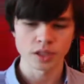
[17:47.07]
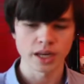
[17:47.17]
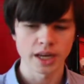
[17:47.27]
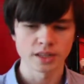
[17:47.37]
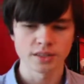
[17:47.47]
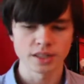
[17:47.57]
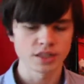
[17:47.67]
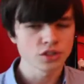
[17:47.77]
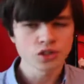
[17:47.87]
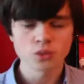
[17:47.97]
and
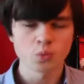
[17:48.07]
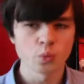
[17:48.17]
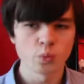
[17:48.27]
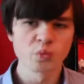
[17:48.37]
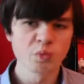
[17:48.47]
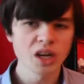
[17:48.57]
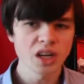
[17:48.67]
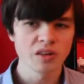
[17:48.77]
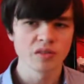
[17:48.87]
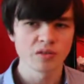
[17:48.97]
it's just
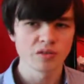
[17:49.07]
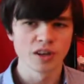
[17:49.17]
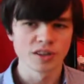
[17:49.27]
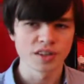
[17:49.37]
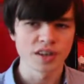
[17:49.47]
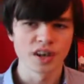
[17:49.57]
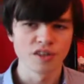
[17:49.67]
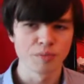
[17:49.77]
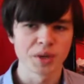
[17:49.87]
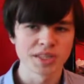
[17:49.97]
really fun to kind
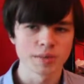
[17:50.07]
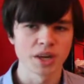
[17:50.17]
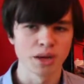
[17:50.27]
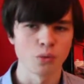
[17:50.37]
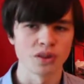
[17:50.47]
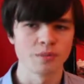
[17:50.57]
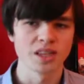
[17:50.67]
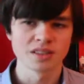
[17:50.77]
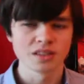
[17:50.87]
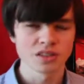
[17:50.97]
of mess about with
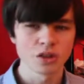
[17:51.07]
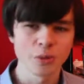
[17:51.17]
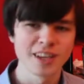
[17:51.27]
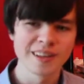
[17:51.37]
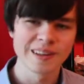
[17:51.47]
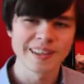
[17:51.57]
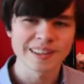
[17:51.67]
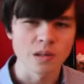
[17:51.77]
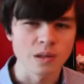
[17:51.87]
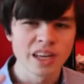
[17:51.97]
because there's so many
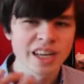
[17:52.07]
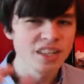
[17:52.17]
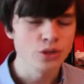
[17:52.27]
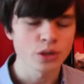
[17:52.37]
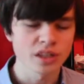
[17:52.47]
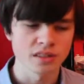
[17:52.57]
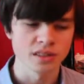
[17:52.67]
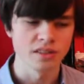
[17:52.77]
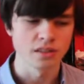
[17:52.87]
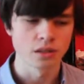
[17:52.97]
little
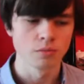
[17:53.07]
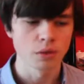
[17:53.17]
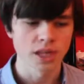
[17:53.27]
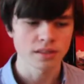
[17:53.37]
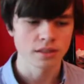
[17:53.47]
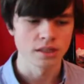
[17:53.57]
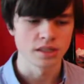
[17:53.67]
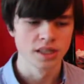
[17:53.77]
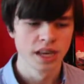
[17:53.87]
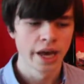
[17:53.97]
intricacies and
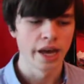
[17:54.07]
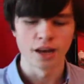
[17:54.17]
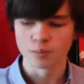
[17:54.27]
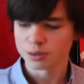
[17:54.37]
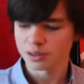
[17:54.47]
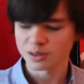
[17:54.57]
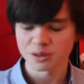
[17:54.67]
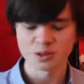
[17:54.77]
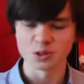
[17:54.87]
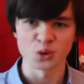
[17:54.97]
complexities uh, plus
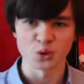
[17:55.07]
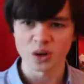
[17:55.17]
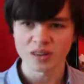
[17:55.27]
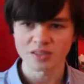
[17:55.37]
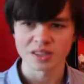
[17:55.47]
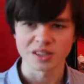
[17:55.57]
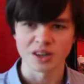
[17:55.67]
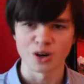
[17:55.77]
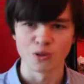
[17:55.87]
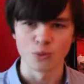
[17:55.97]
also the graphics
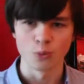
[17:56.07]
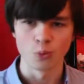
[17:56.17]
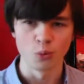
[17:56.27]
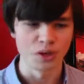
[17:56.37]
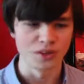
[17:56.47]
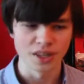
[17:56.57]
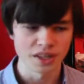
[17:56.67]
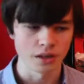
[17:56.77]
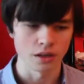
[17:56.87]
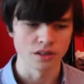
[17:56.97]
are
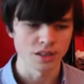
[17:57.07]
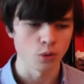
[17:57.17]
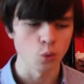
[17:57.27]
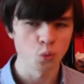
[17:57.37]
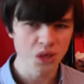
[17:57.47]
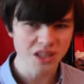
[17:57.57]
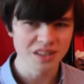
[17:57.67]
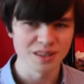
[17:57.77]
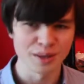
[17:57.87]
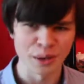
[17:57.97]
ridiculous. They're
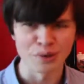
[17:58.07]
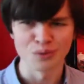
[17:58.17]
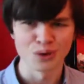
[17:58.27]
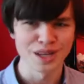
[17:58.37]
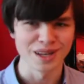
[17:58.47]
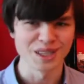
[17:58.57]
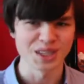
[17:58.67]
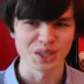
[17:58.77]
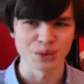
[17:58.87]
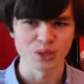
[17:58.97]
really like
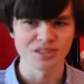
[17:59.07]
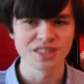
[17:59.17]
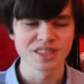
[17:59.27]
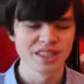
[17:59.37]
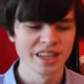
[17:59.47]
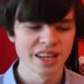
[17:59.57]
realistic, which is